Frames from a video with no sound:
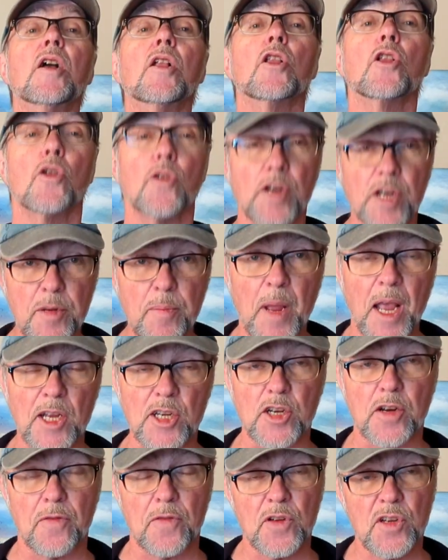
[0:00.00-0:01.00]
Learning
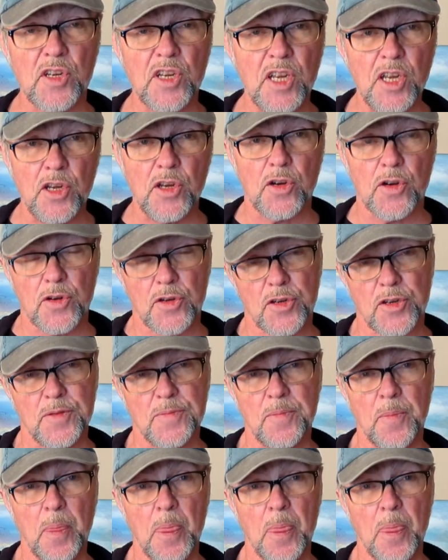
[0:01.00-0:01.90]
Magic for Seniors.